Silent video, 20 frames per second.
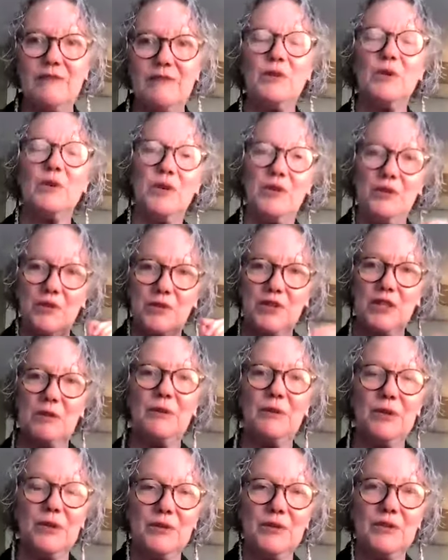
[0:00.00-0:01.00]
will
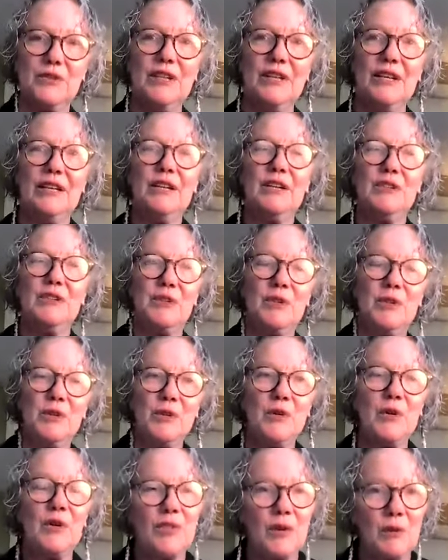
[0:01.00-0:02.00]
contribute
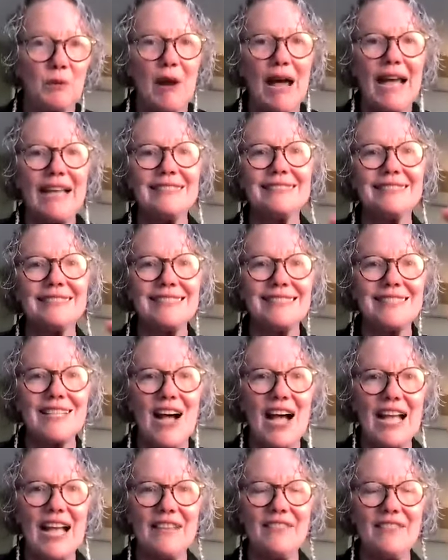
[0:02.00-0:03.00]
to the rising
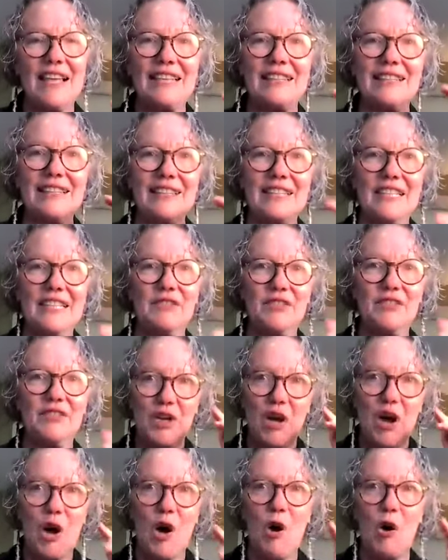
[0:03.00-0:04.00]
tide that
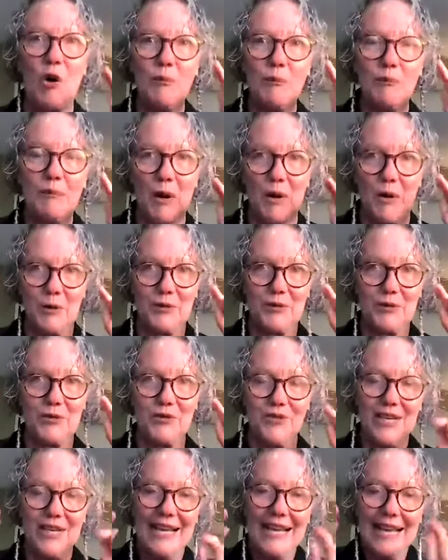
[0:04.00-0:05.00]
lifts all
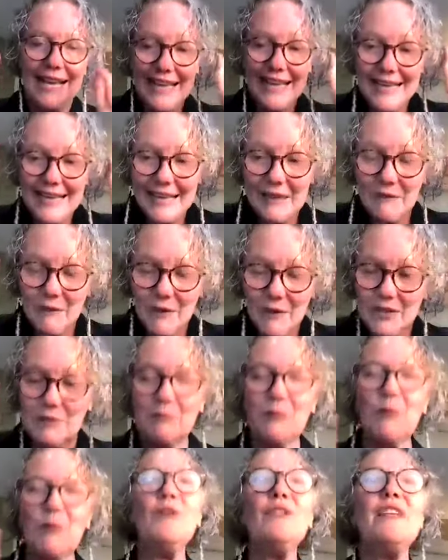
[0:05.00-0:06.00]
boats. And what's
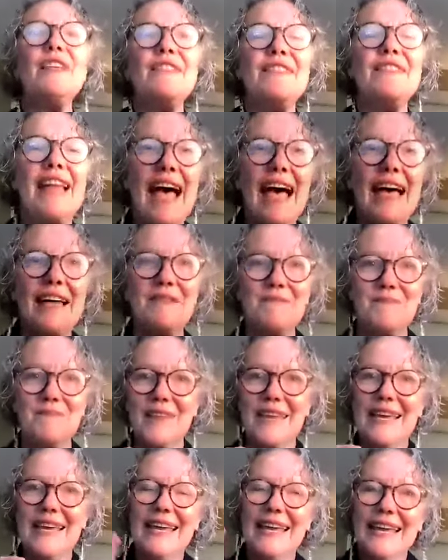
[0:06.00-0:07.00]
more than that,
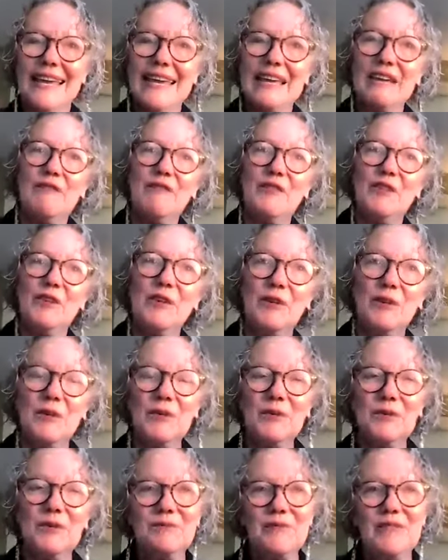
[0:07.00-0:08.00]
if
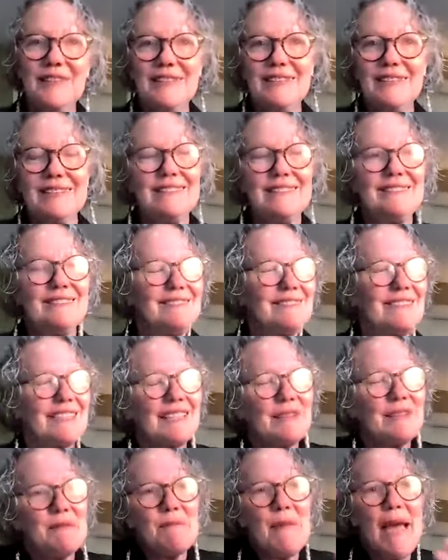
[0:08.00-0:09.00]
you
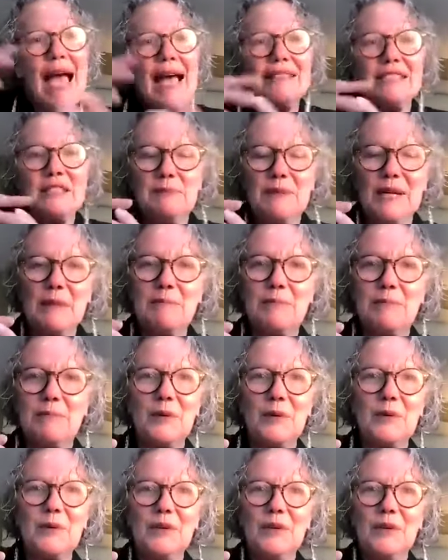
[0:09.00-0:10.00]
can match
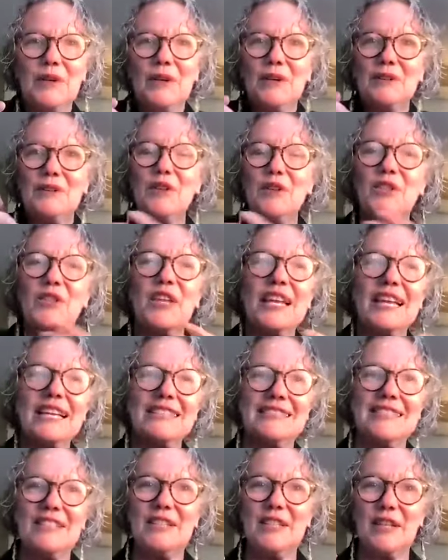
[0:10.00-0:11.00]
people to
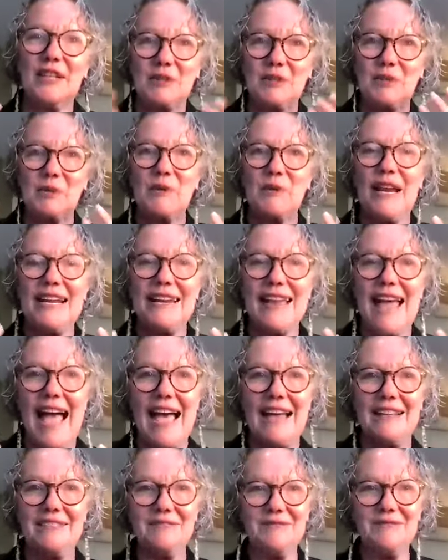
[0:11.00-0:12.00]
things that they're great at.